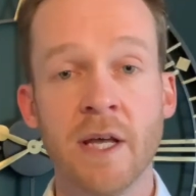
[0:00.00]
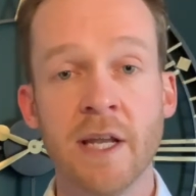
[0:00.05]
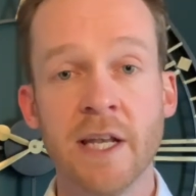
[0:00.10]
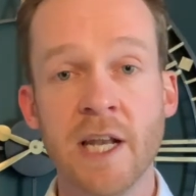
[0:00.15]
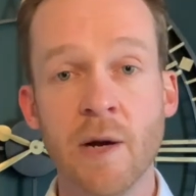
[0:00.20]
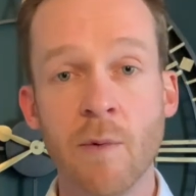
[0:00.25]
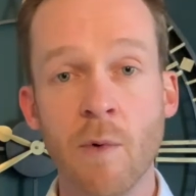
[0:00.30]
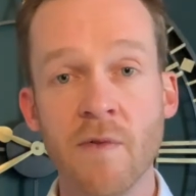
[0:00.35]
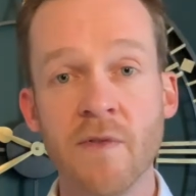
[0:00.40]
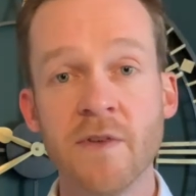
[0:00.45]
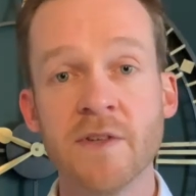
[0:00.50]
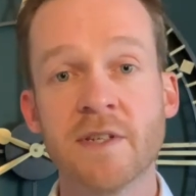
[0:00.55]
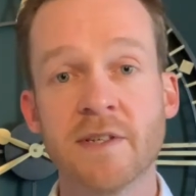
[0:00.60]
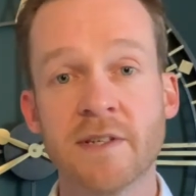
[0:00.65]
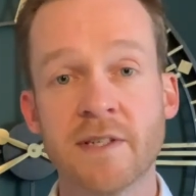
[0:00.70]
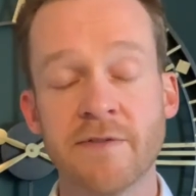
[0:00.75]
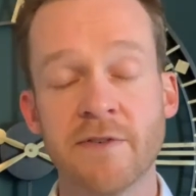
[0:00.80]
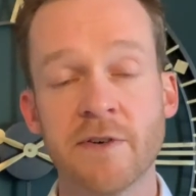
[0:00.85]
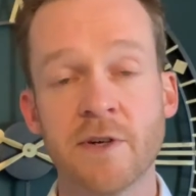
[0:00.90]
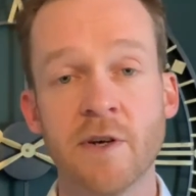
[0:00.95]
Now, on the
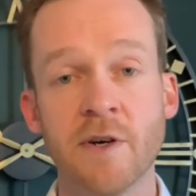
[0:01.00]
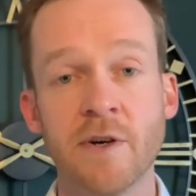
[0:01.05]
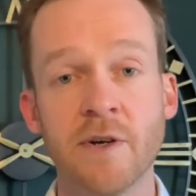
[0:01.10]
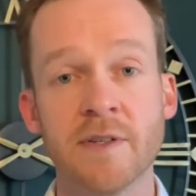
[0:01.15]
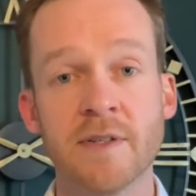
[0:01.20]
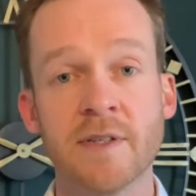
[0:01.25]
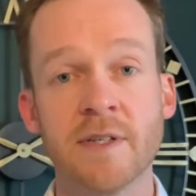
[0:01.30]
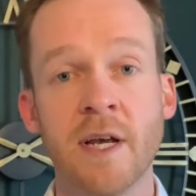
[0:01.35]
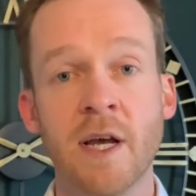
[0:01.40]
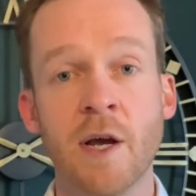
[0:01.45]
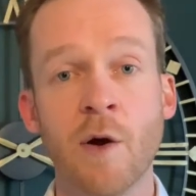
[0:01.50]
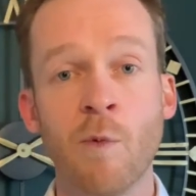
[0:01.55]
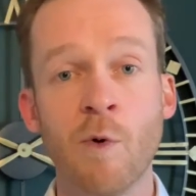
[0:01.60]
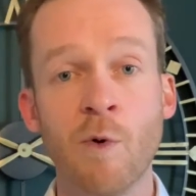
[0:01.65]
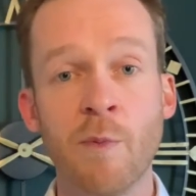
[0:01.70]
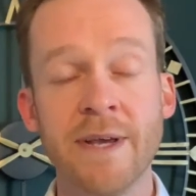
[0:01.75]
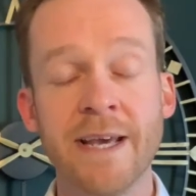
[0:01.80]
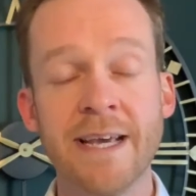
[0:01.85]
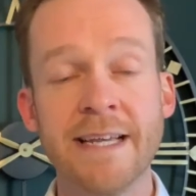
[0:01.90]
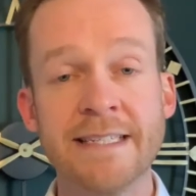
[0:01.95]
certificate will
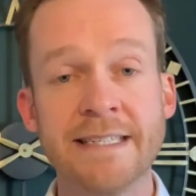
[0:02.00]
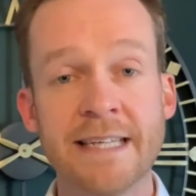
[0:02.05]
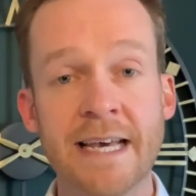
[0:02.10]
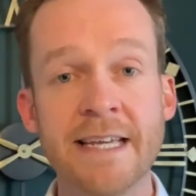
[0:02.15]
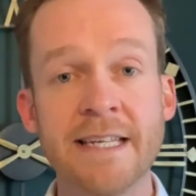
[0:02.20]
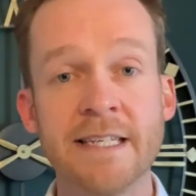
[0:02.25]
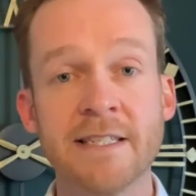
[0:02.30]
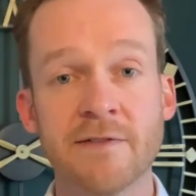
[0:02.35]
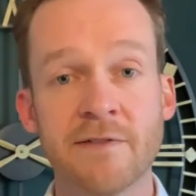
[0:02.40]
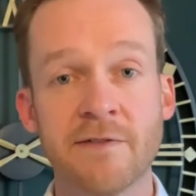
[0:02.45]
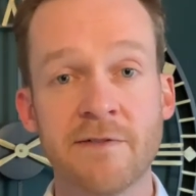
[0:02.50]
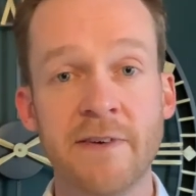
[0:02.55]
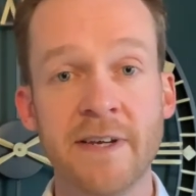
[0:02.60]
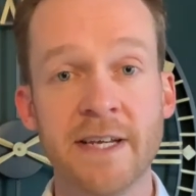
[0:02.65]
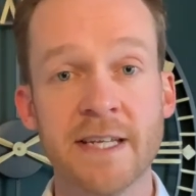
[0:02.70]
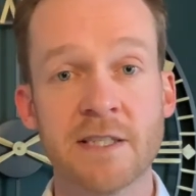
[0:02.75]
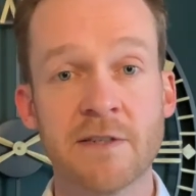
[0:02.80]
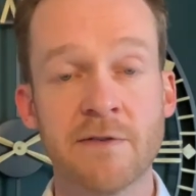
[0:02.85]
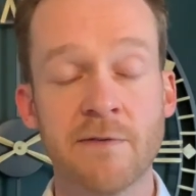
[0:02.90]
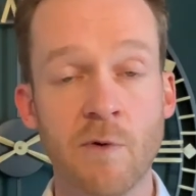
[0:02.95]
be a date
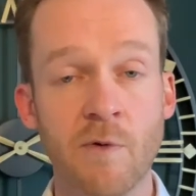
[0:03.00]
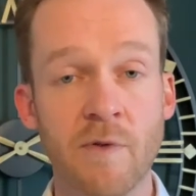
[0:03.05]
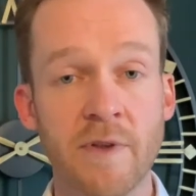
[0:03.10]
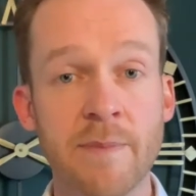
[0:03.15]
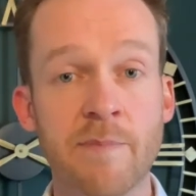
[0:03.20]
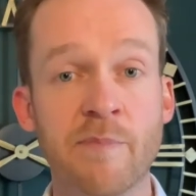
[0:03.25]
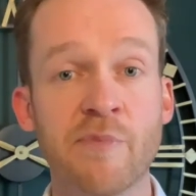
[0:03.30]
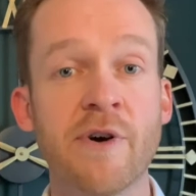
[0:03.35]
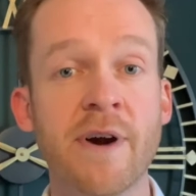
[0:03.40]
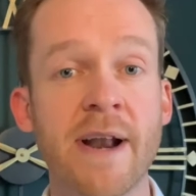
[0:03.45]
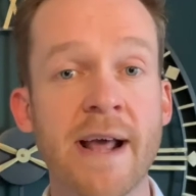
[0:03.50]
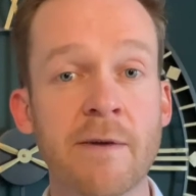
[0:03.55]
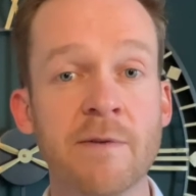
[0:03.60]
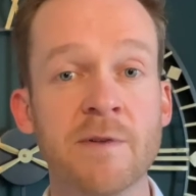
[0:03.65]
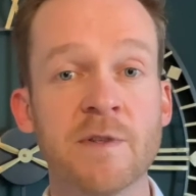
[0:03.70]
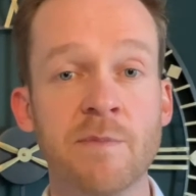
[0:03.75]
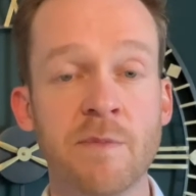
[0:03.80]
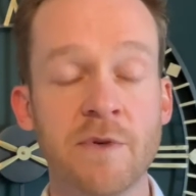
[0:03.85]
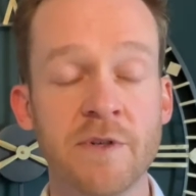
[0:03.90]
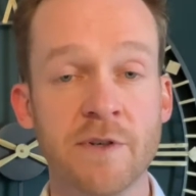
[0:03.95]
fixed for the
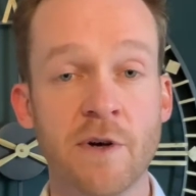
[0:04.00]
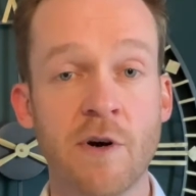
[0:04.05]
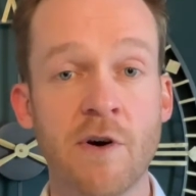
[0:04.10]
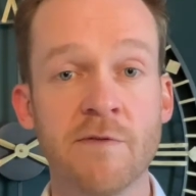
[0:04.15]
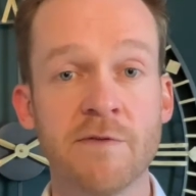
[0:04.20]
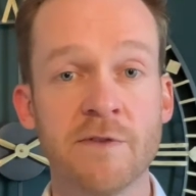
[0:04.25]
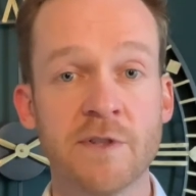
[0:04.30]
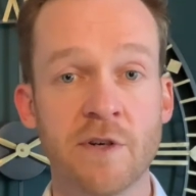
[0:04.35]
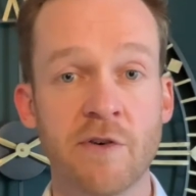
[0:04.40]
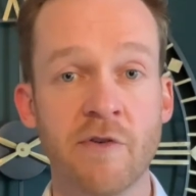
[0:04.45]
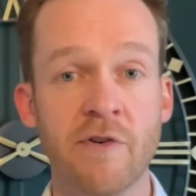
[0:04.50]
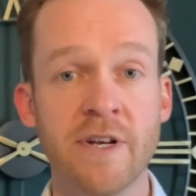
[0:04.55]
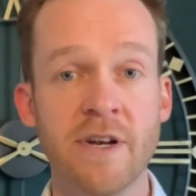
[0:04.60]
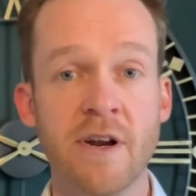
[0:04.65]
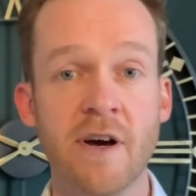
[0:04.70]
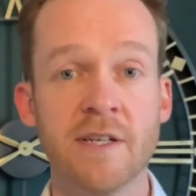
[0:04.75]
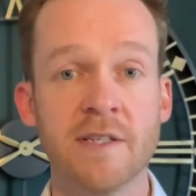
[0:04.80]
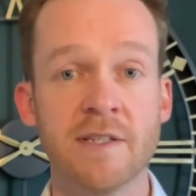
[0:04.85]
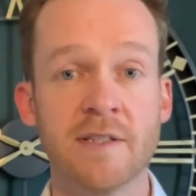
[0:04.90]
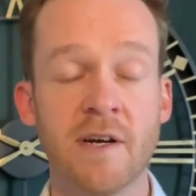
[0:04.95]
pronouncement of decree
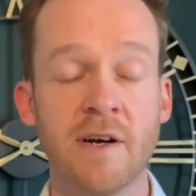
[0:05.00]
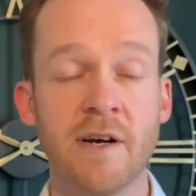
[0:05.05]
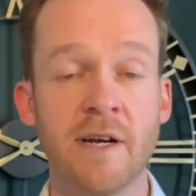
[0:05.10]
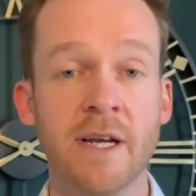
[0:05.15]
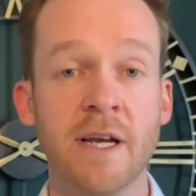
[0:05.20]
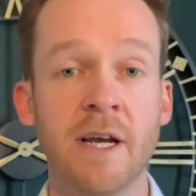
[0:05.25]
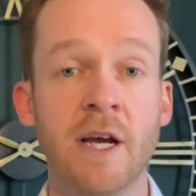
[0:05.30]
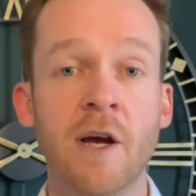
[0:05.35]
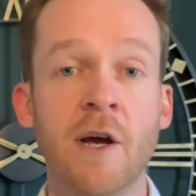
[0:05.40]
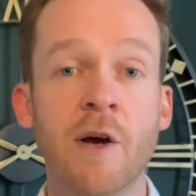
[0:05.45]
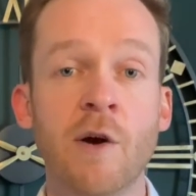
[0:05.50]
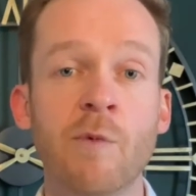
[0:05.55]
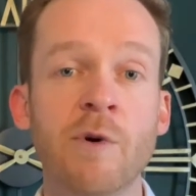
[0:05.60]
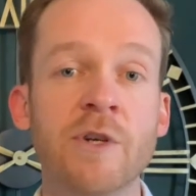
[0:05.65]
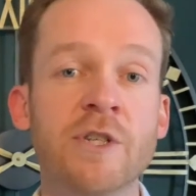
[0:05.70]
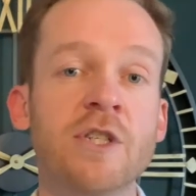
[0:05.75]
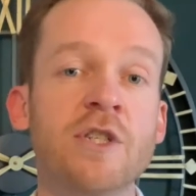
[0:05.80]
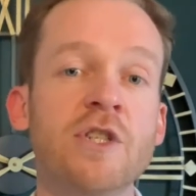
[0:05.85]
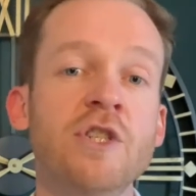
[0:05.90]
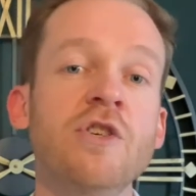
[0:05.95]
nisi,
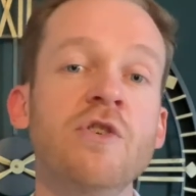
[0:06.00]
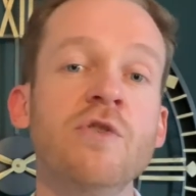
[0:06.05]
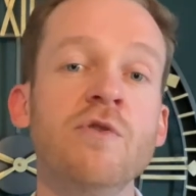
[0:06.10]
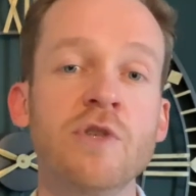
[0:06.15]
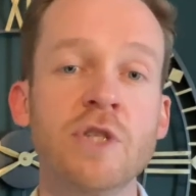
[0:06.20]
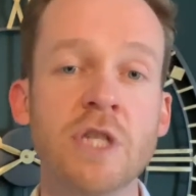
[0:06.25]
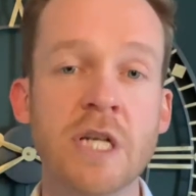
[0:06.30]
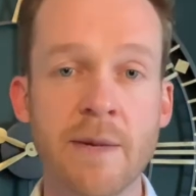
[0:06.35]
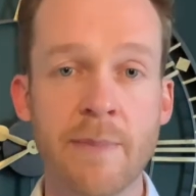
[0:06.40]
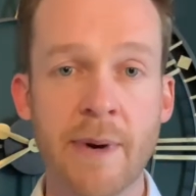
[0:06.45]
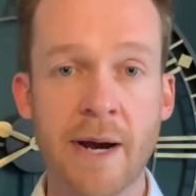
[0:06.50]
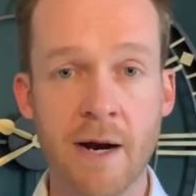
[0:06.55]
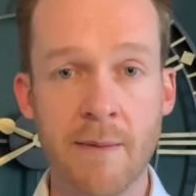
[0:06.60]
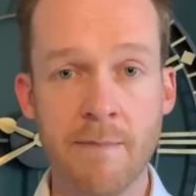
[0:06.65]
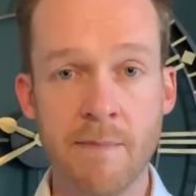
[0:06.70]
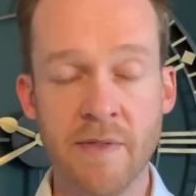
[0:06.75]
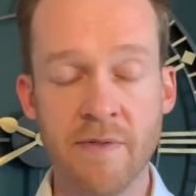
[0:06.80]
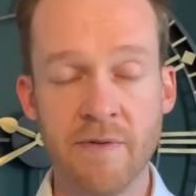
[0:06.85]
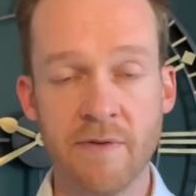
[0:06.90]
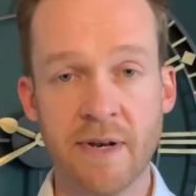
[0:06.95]
which is usually about a
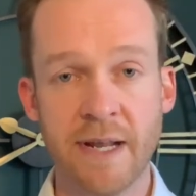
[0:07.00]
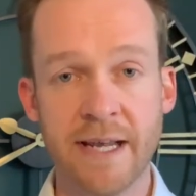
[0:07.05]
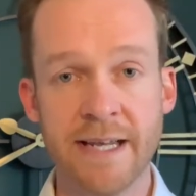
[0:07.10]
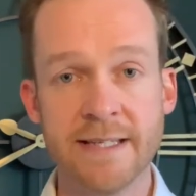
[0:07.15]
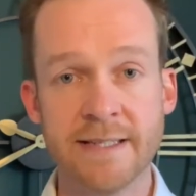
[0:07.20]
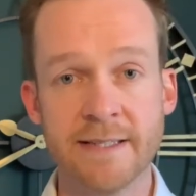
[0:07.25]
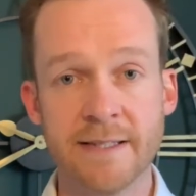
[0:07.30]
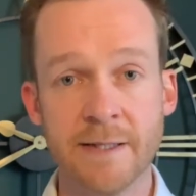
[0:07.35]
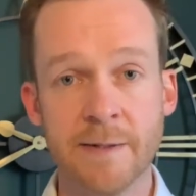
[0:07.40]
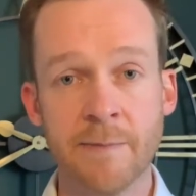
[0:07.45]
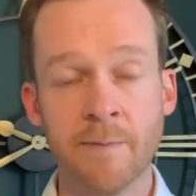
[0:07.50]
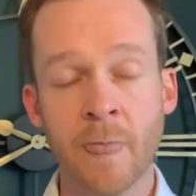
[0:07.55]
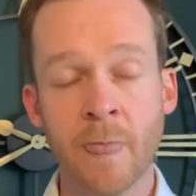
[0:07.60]
month later.